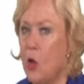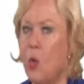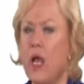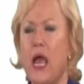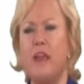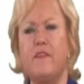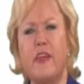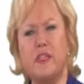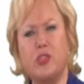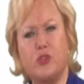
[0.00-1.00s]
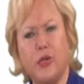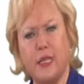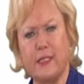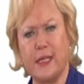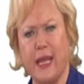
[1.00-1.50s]
What kind of history
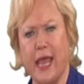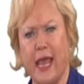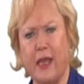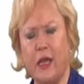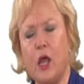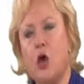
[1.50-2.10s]
has it had?